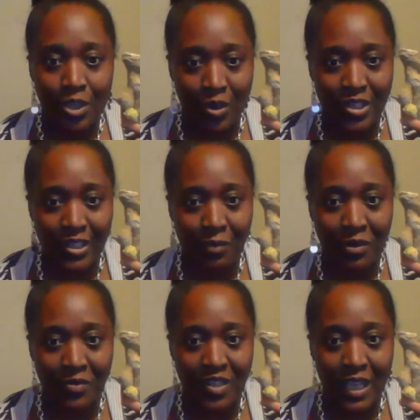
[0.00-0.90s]
You understand
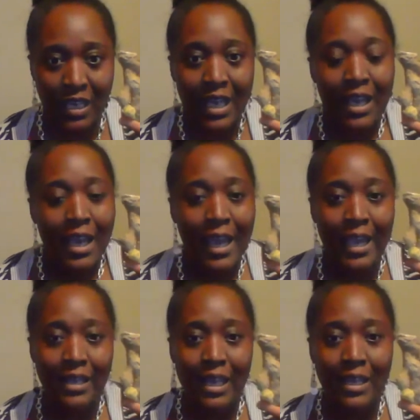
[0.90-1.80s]
what I'm saying?
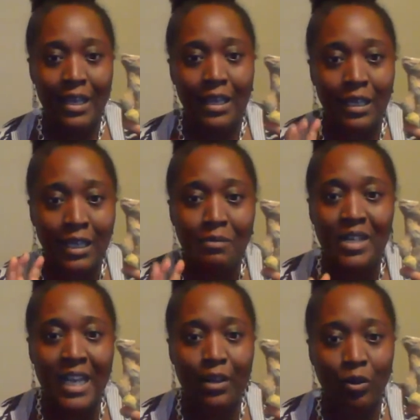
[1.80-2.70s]
And, and, and
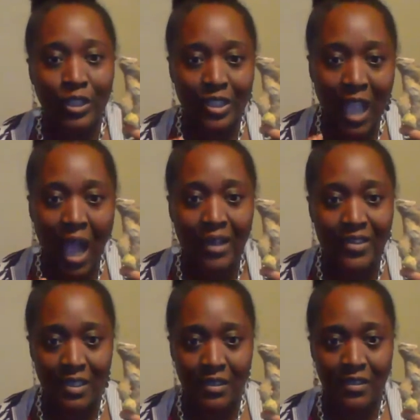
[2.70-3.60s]
eliminate all the
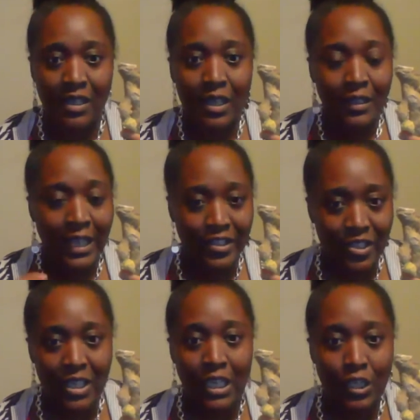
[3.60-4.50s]
toxins that's
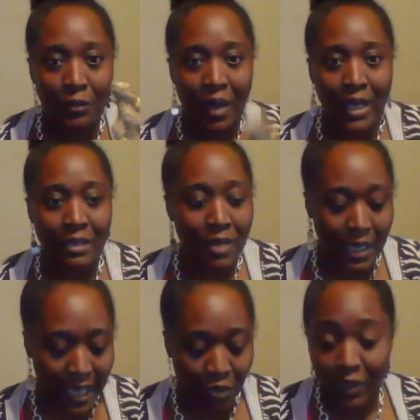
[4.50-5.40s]
sitting in your body,
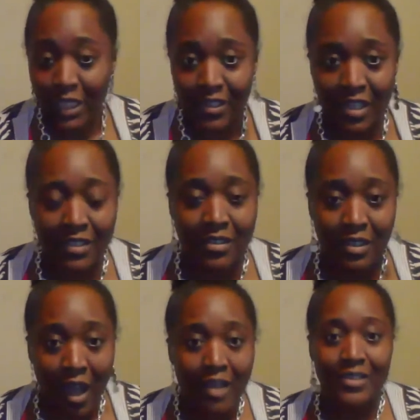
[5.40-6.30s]
man. That's what these things
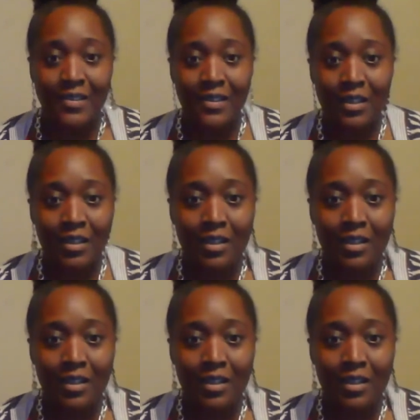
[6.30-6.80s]
does.